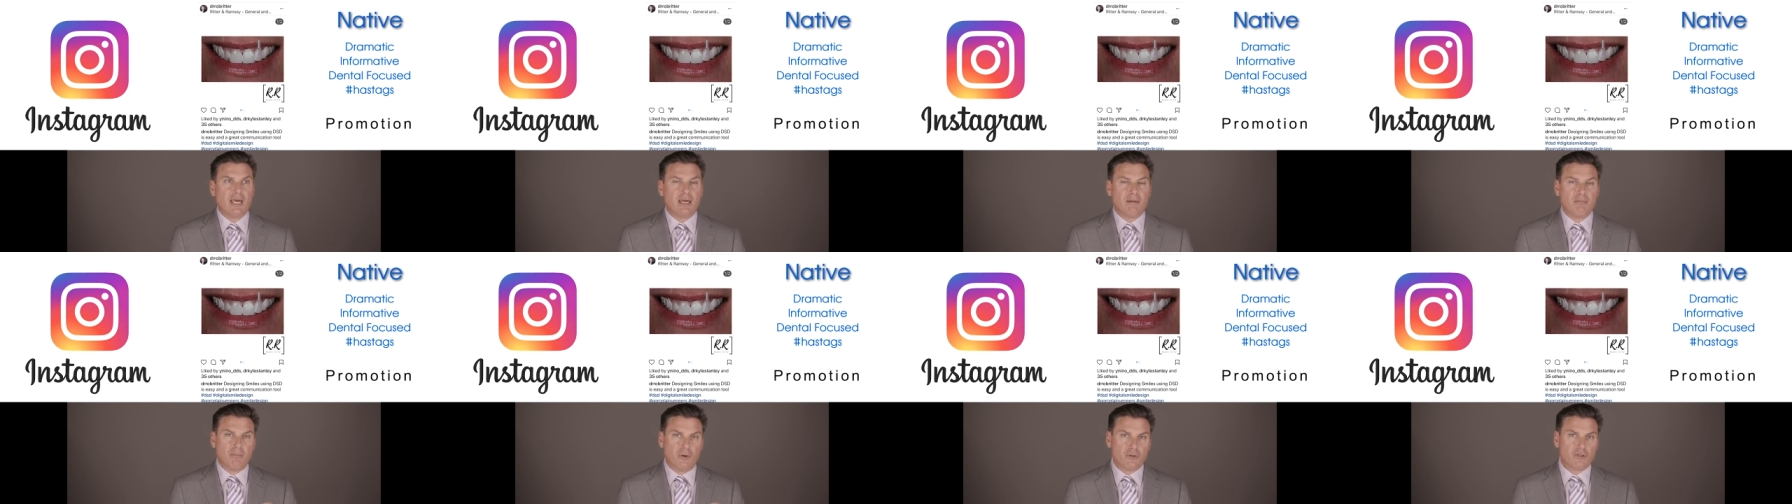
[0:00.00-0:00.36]

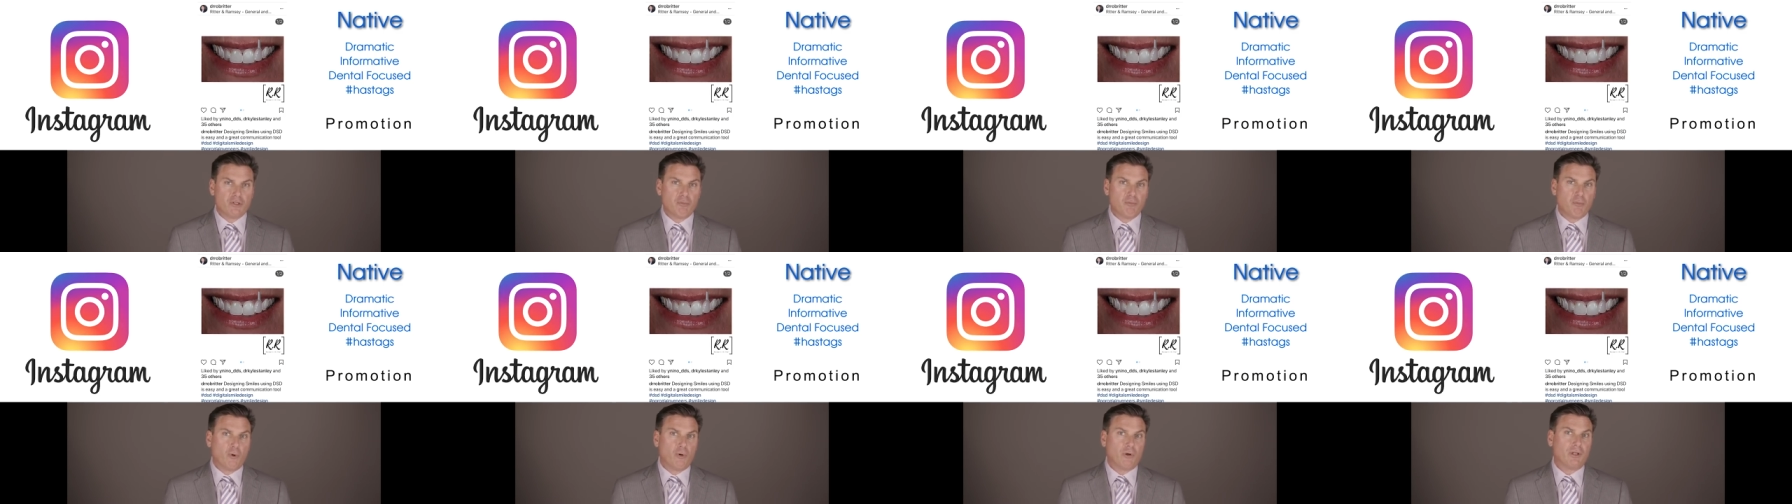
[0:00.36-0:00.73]
and most
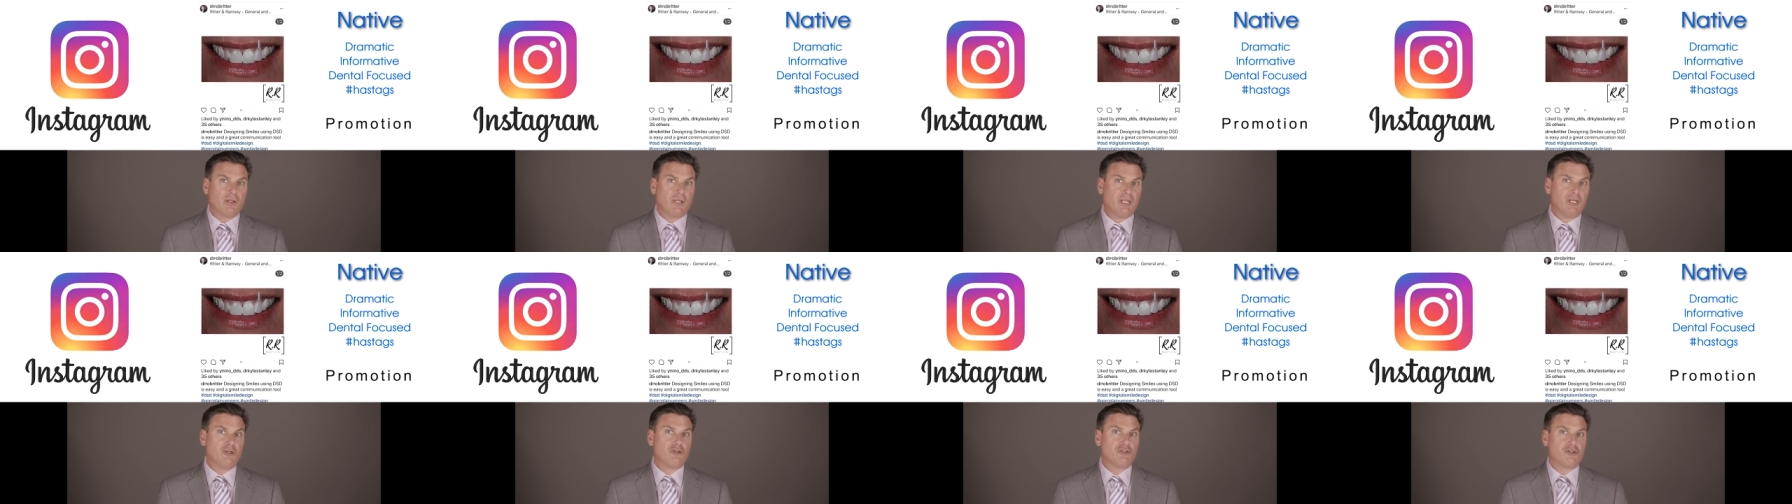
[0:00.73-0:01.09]

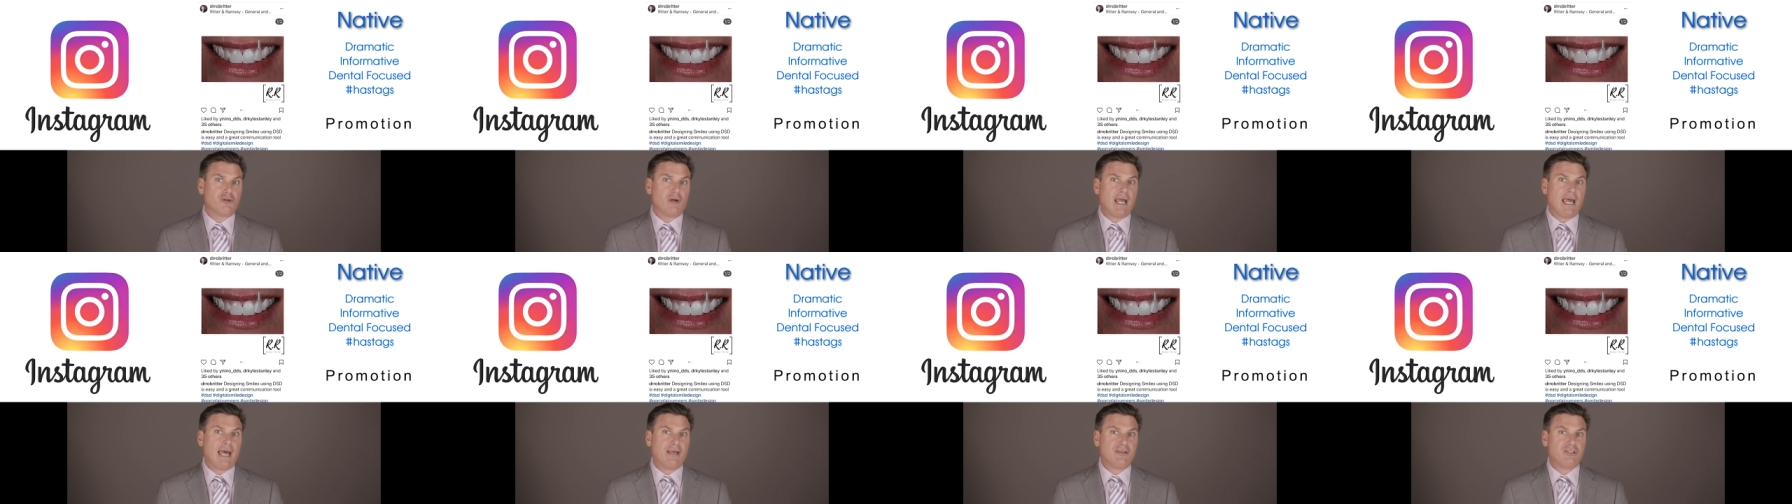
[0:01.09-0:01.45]
importantly, use
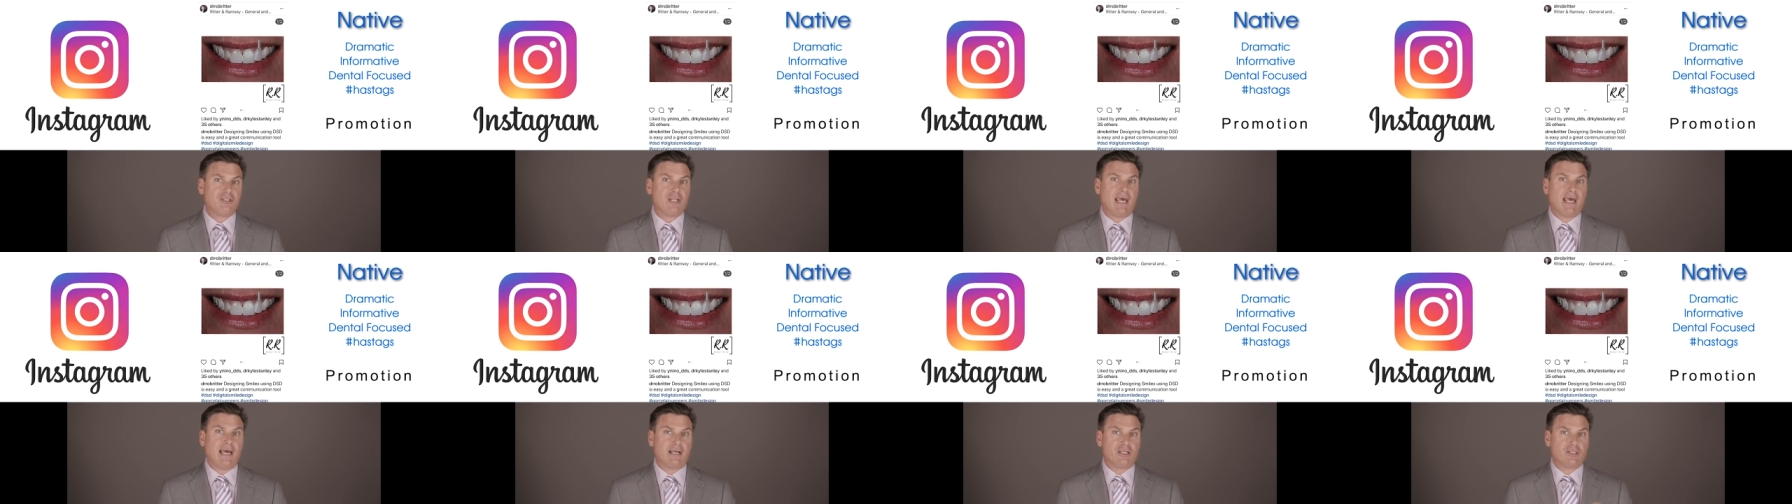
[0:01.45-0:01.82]
your
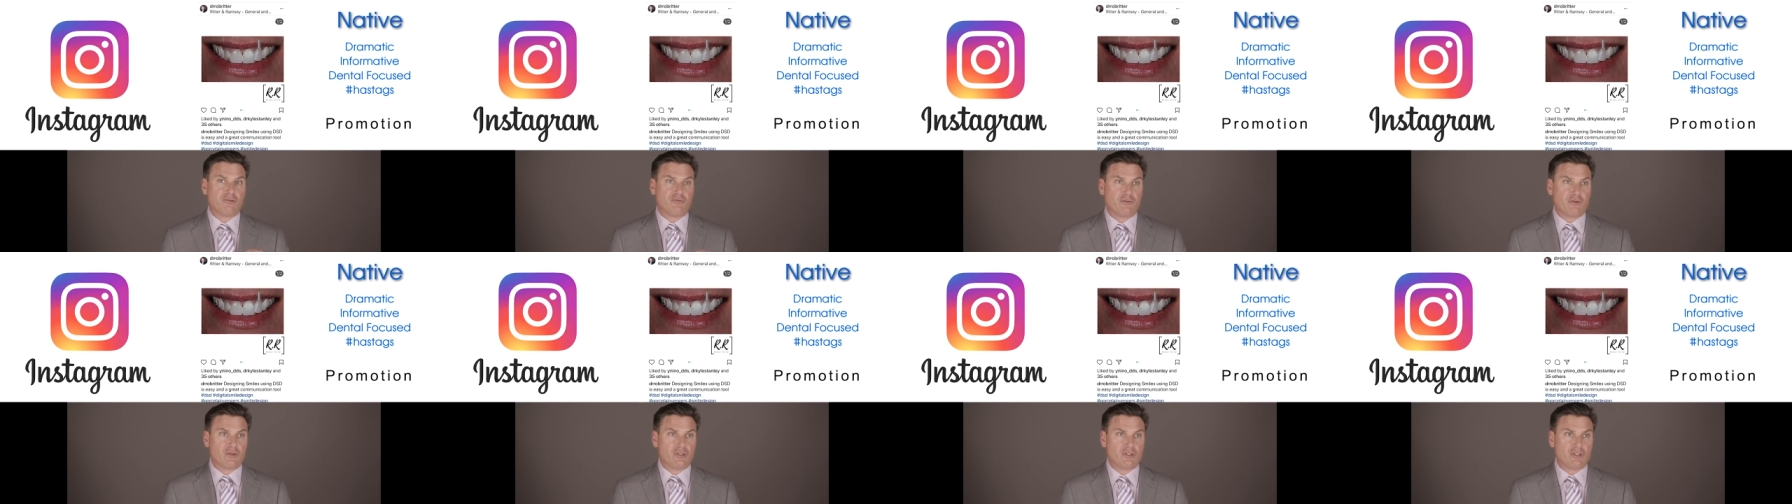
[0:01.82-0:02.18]

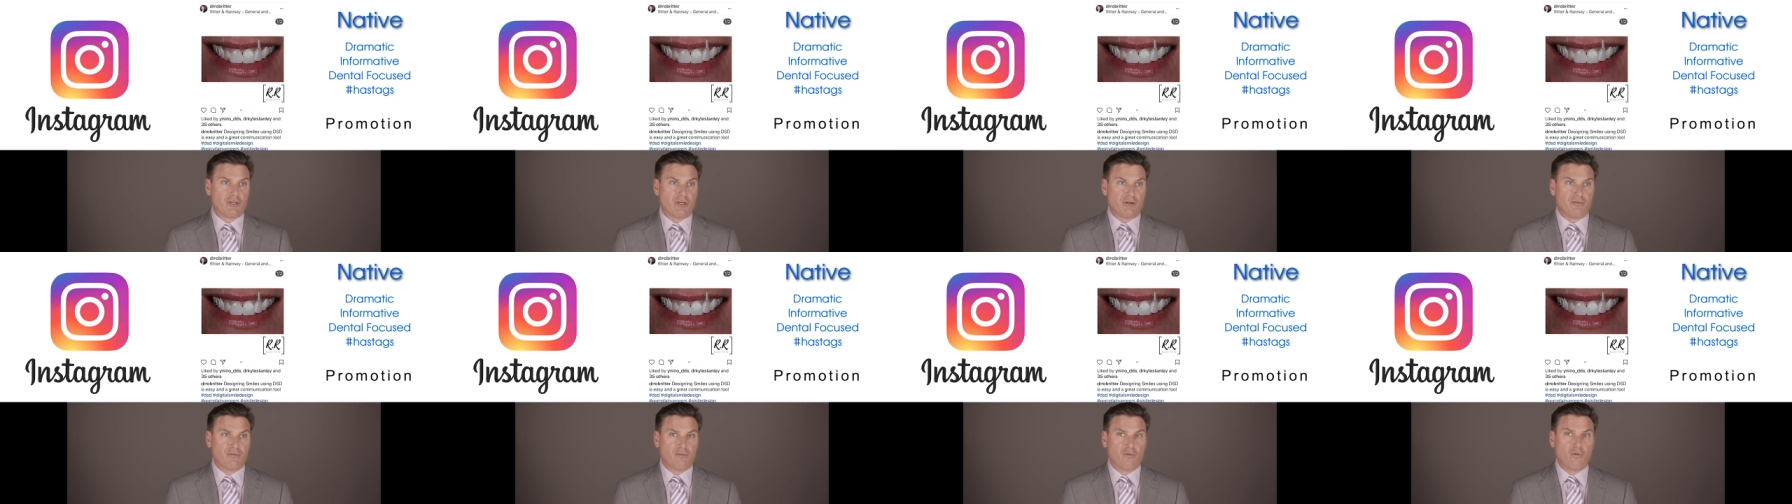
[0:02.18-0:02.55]
hashtags for,
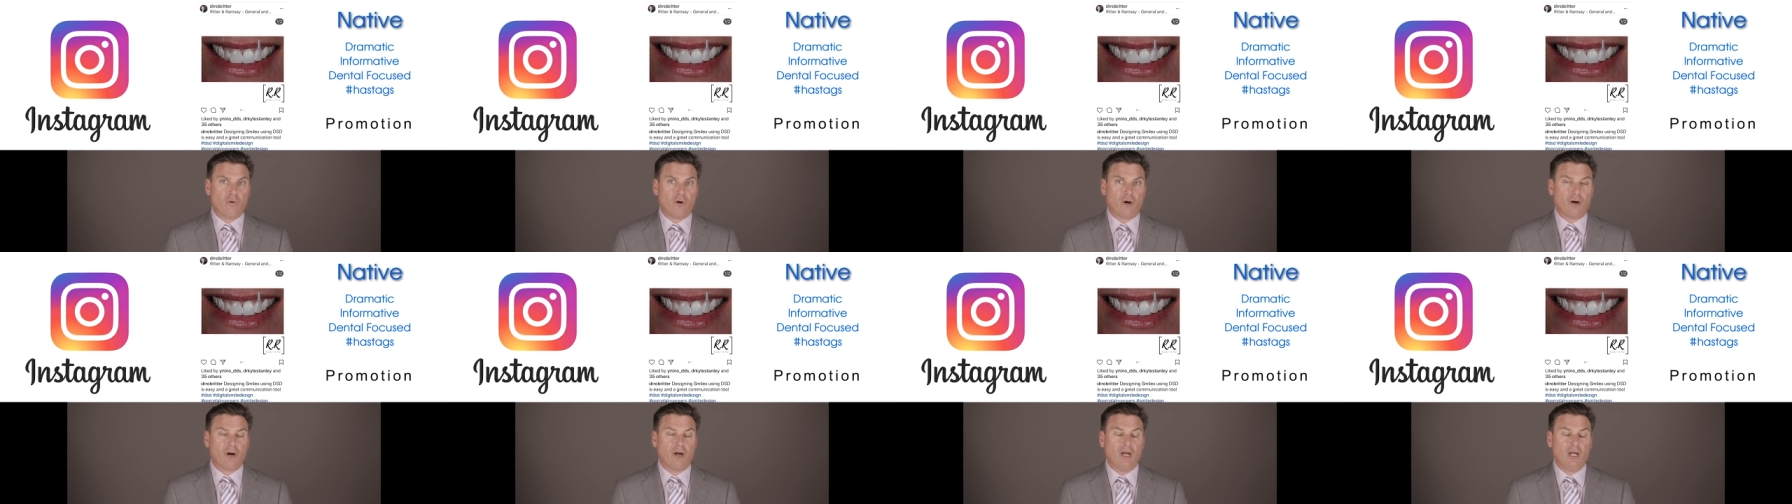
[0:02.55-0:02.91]

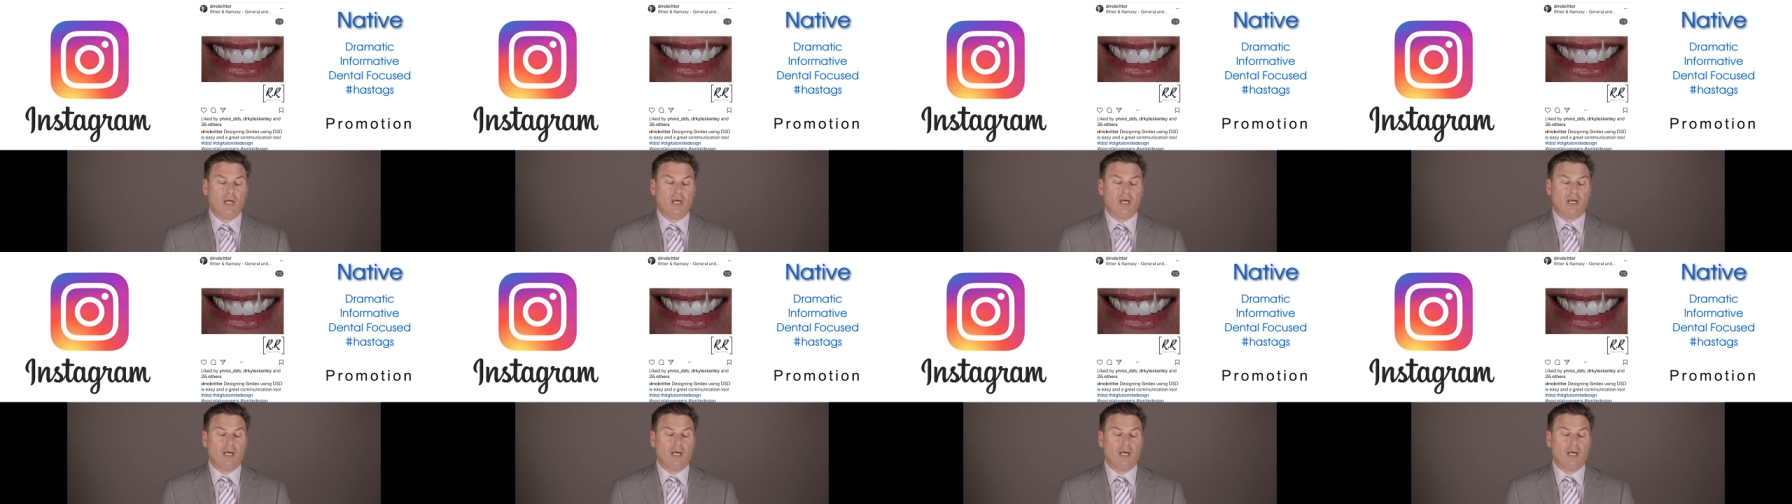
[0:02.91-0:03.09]
for